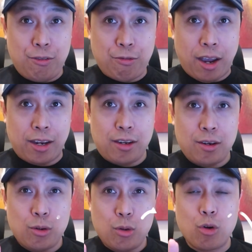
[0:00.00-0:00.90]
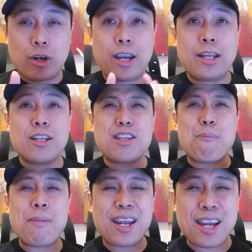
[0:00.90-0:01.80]
DeFi, who created
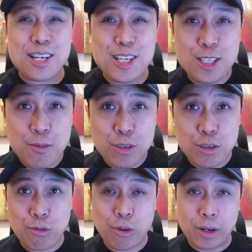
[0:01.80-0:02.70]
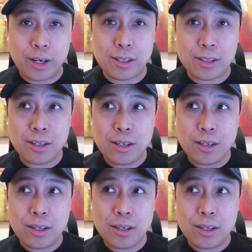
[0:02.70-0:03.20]
the mechanisms for it,